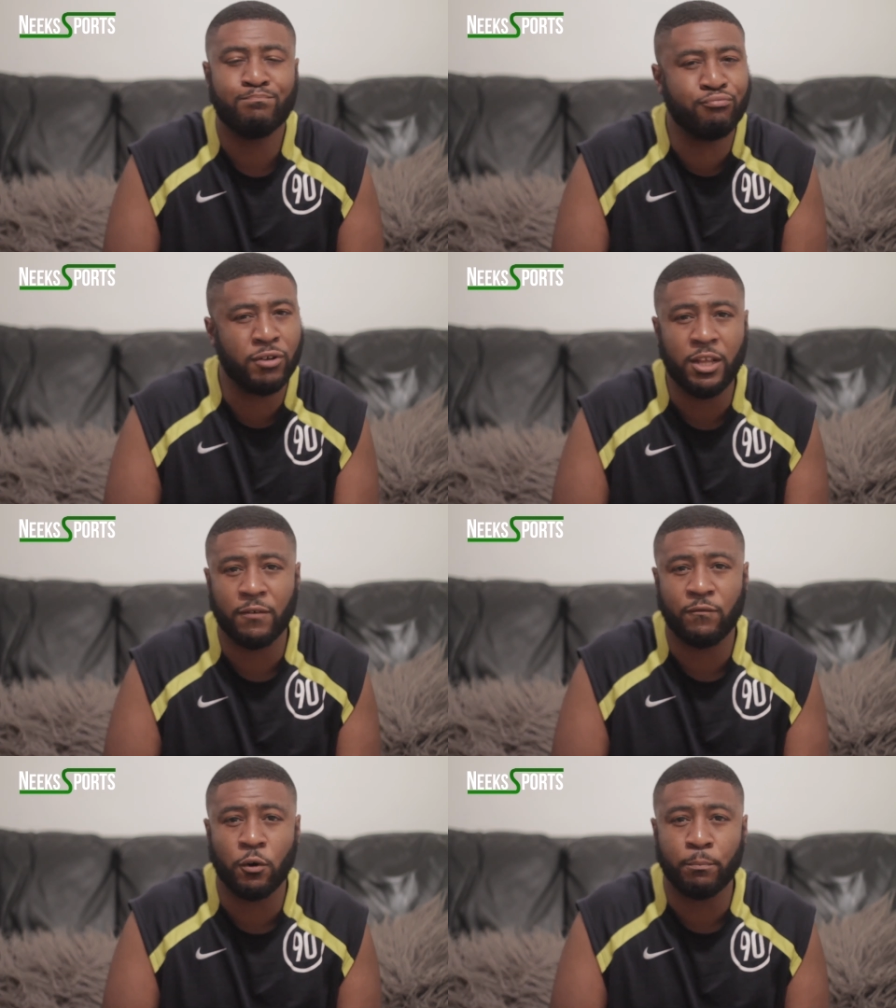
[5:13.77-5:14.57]

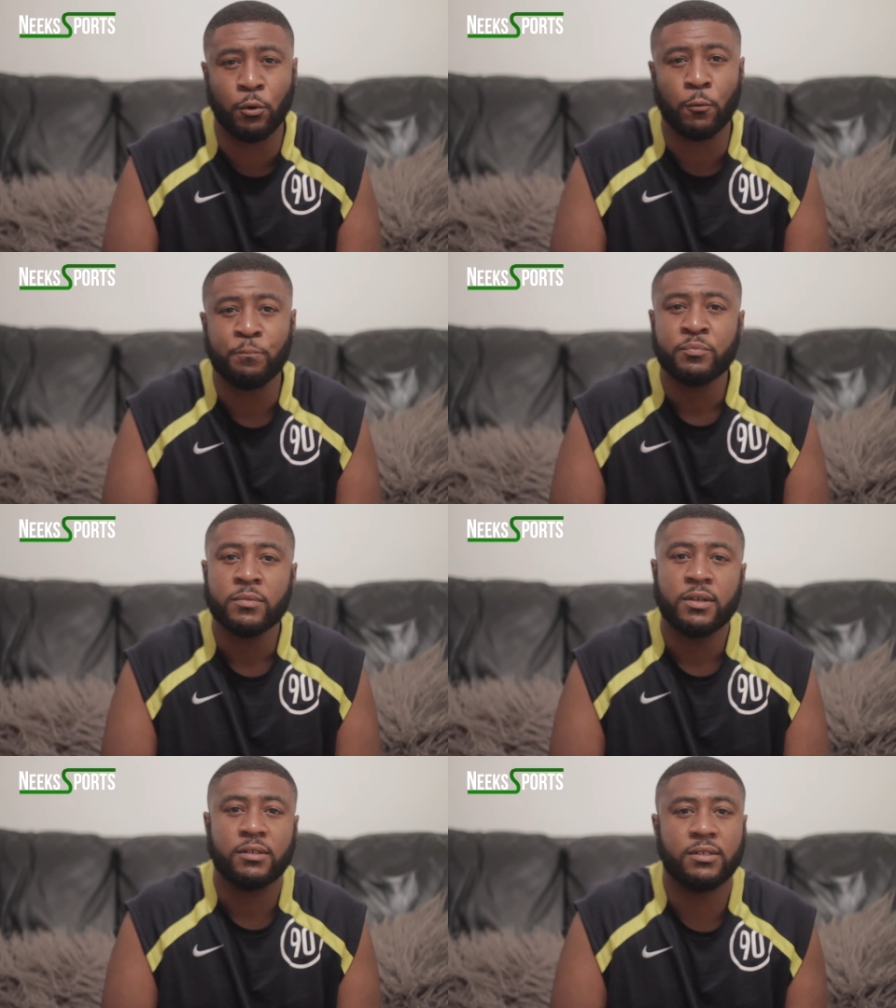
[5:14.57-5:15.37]
Brilliant football.
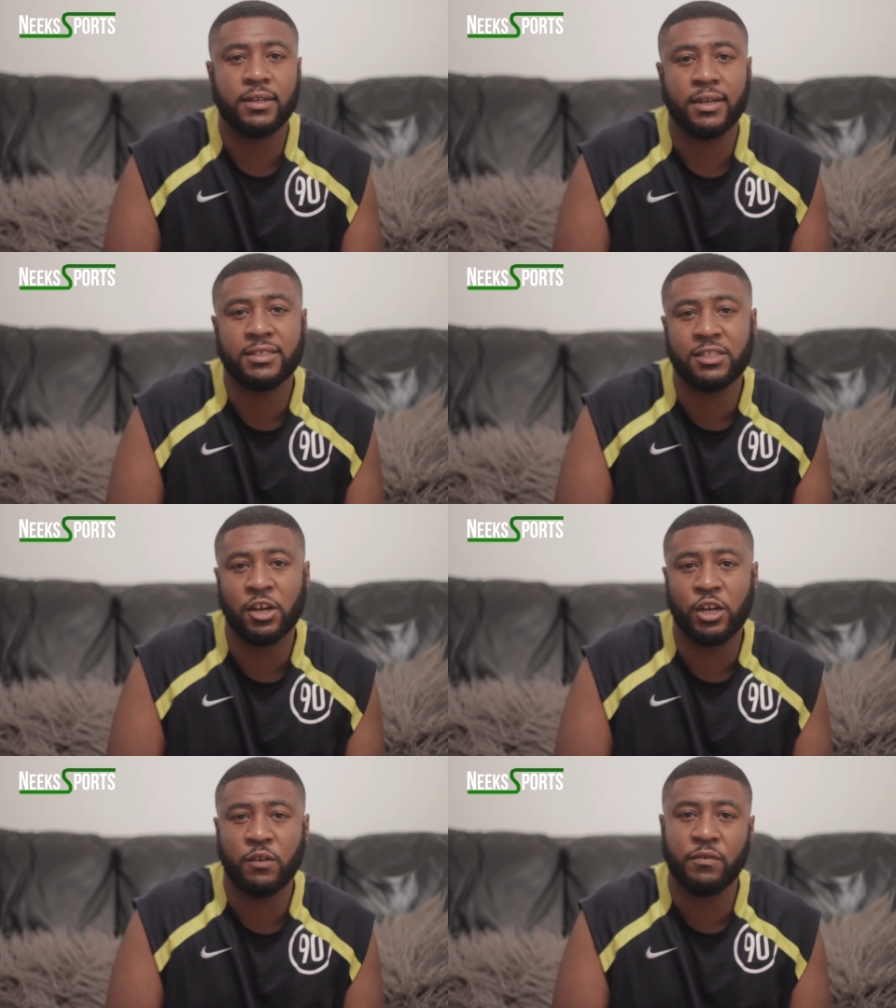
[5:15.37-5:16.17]
So you know it
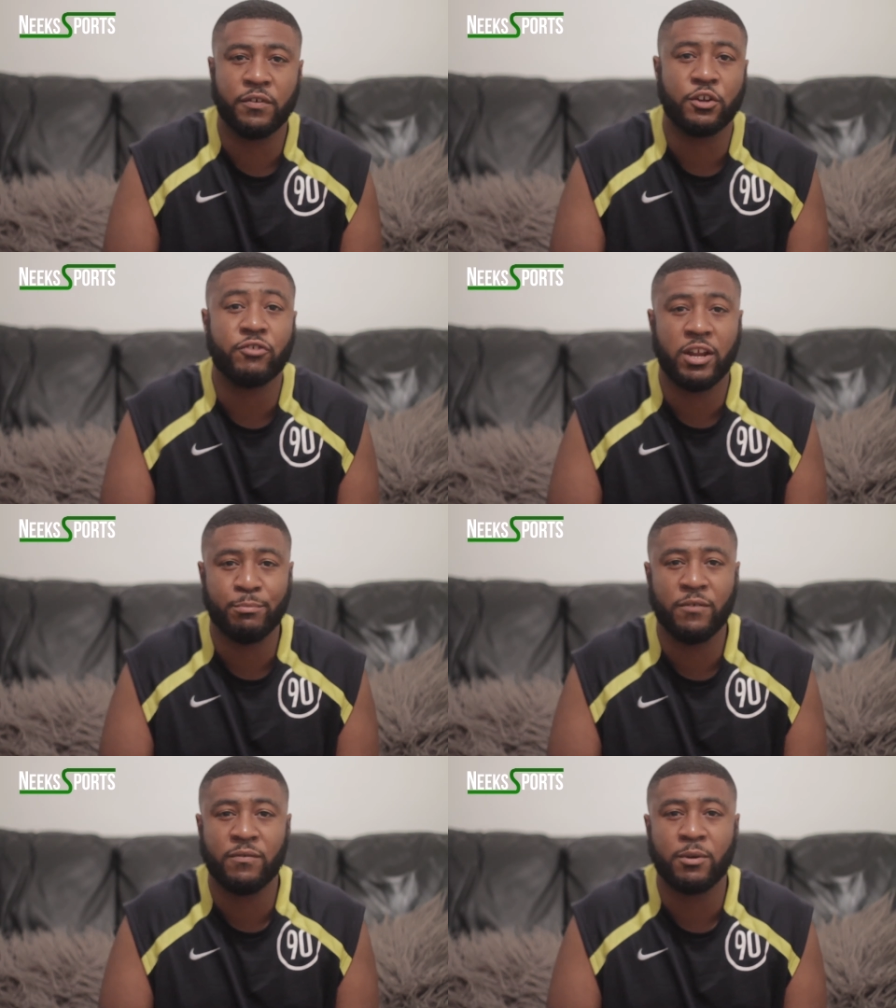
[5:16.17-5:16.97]
started off with a great
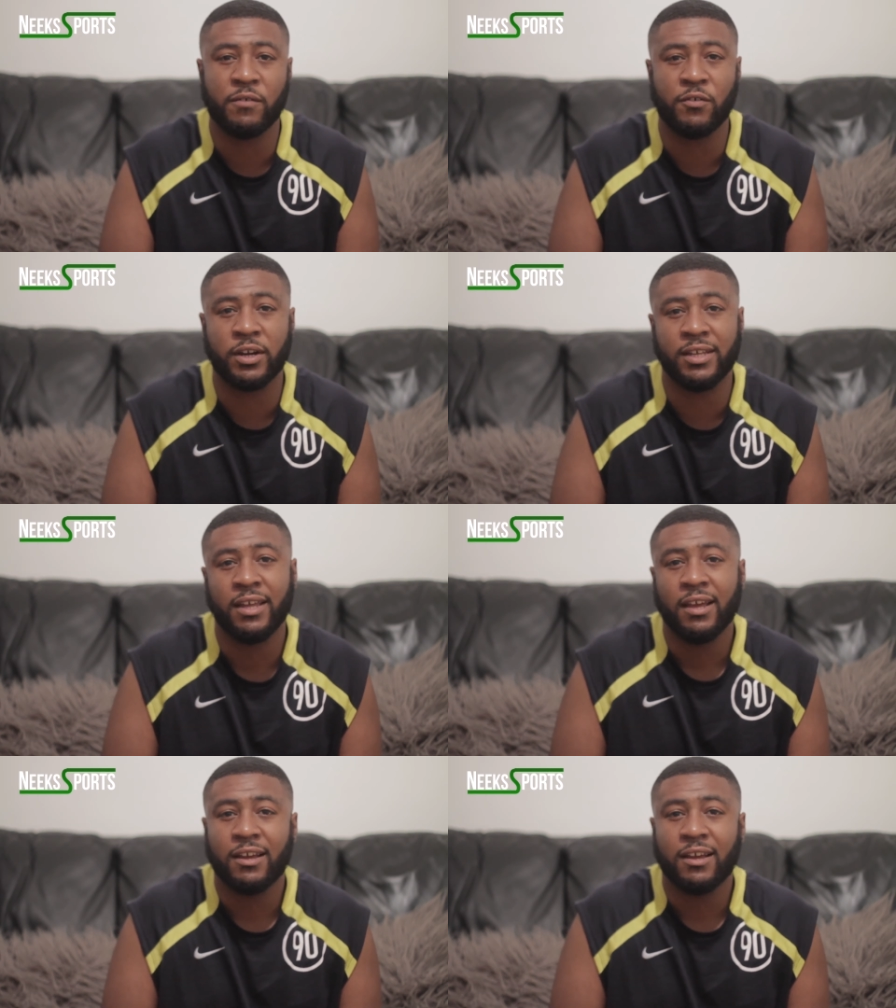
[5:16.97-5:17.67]
move from Cavani.